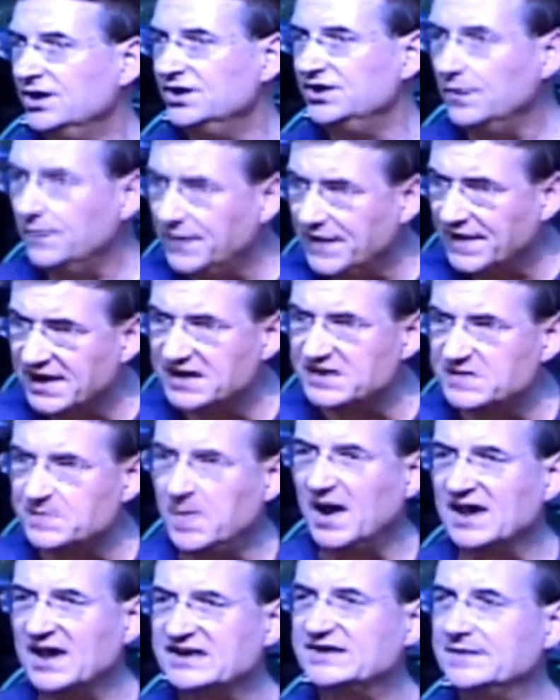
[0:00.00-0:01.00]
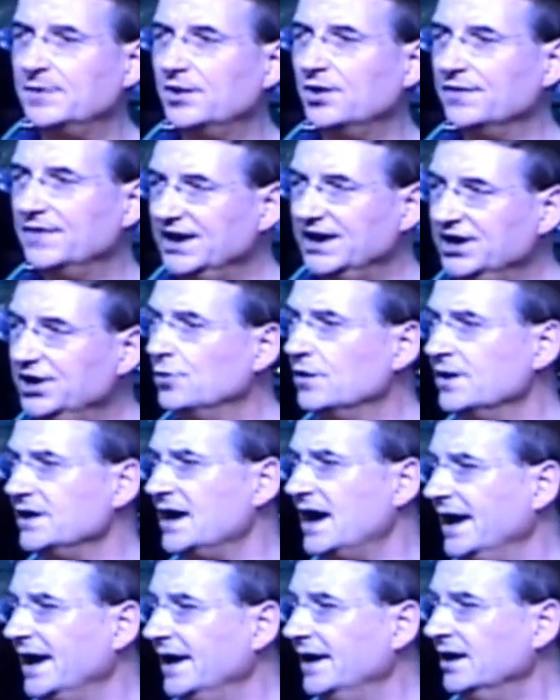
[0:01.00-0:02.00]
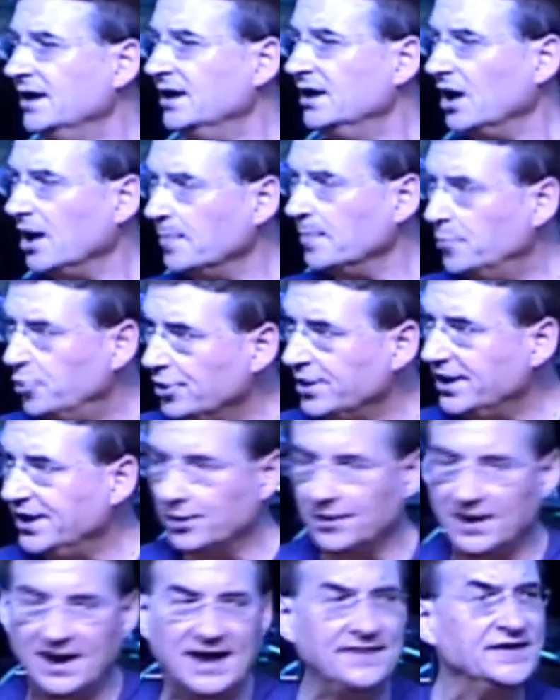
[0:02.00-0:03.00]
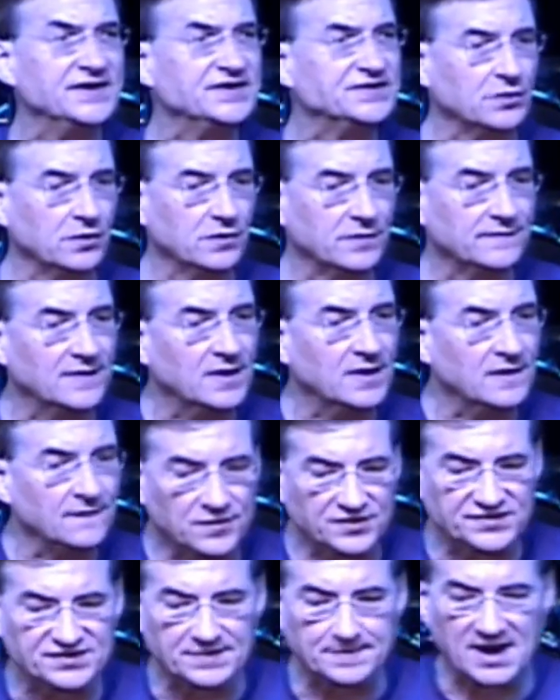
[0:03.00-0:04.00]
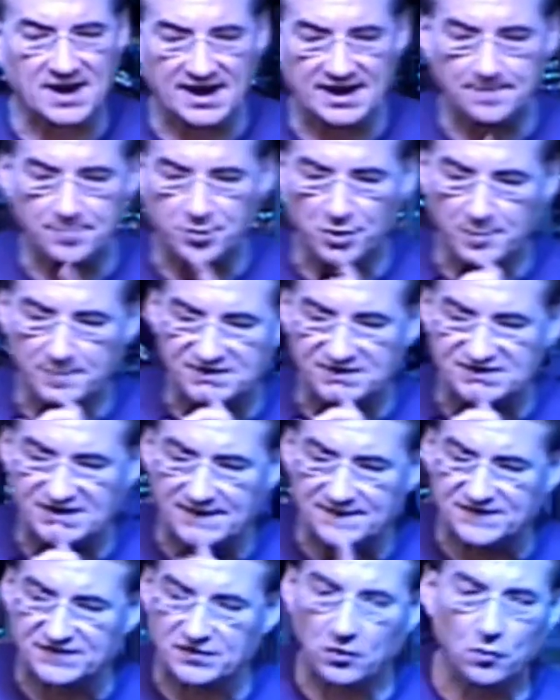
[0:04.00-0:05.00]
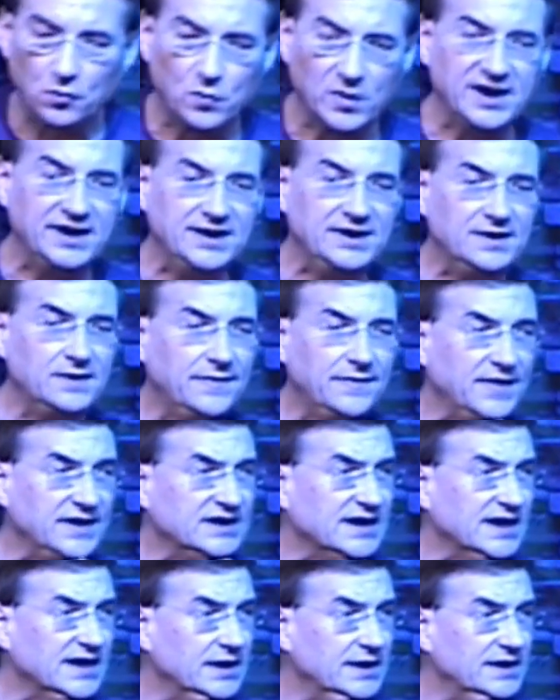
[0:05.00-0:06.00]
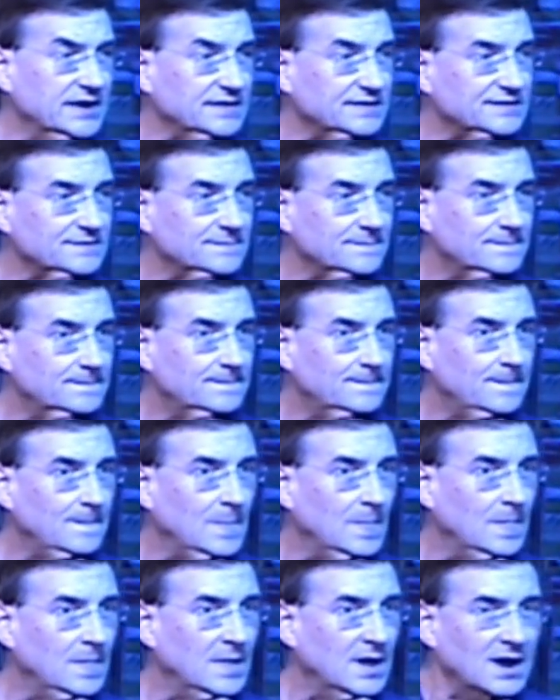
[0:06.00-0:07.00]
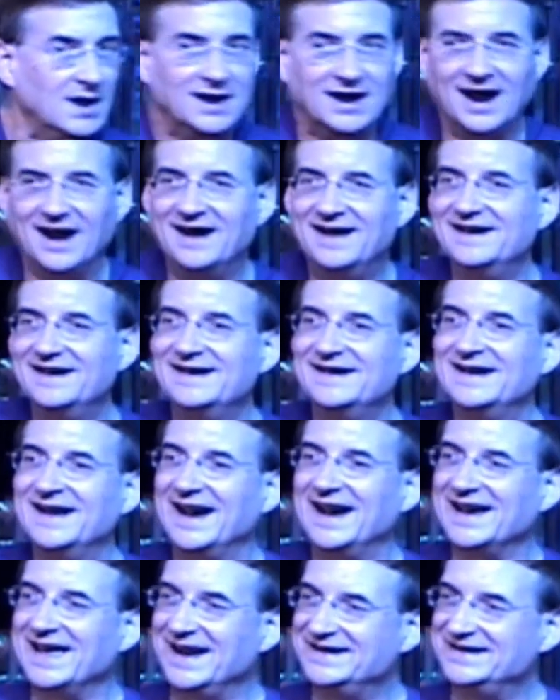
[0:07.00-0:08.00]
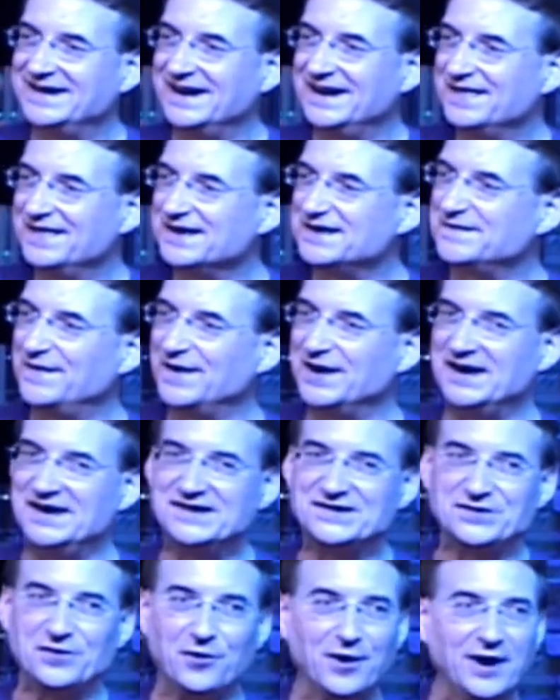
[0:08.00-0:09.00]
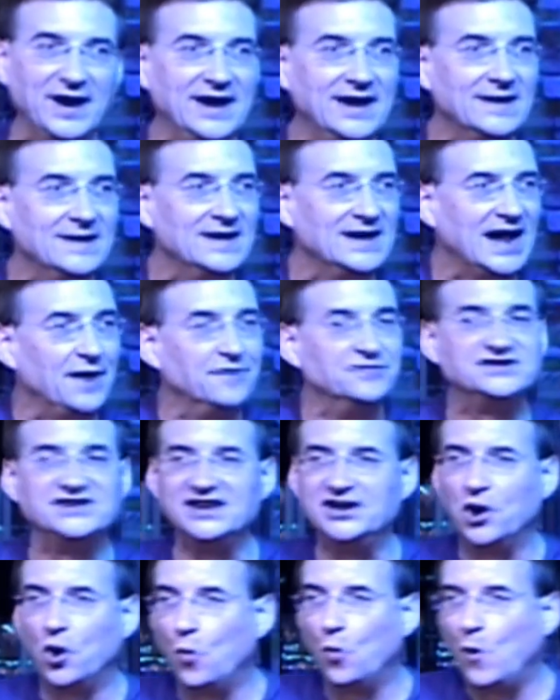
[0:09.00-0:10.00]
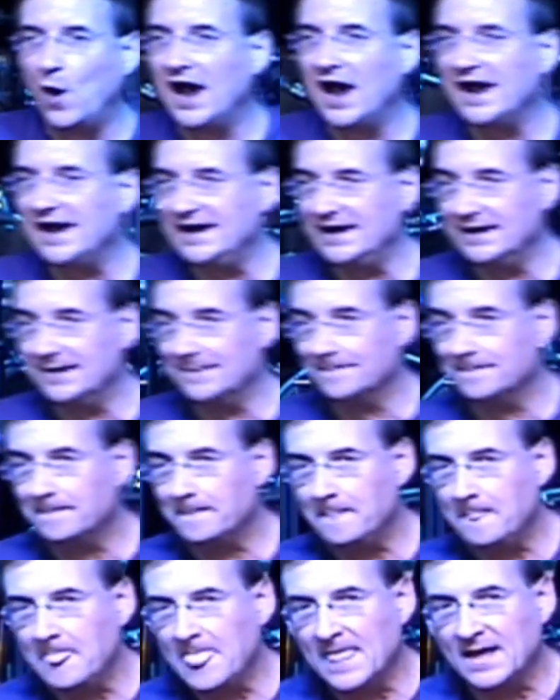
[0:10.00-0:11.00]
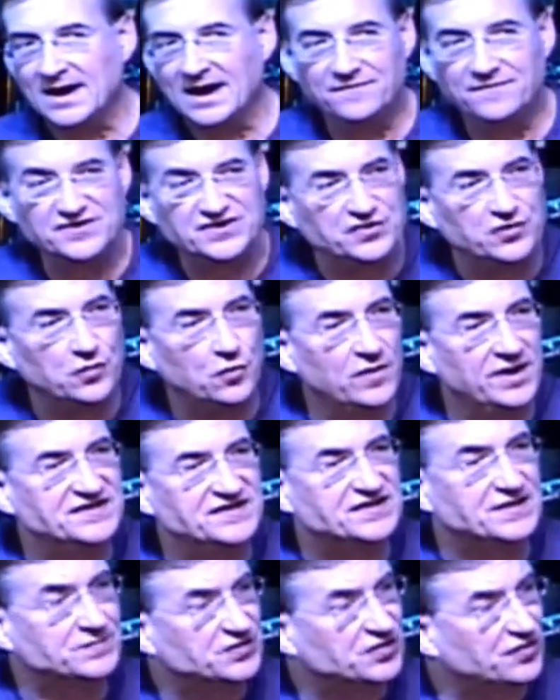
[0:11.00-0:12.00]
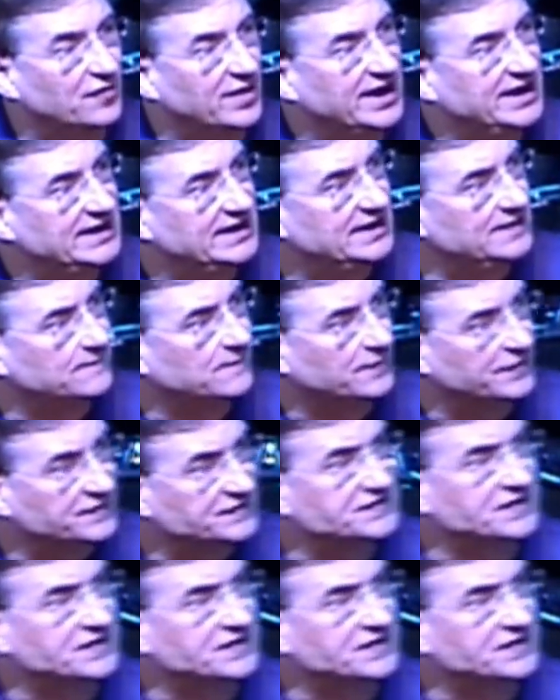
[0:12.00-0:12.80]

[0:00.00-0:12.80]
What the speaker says: Do you think it's possible that you and I are put here on this earth for some kind of purpose? If so, what do you think that is? I got to tell you this funny story. I was in Hawaii. I was doing some training for the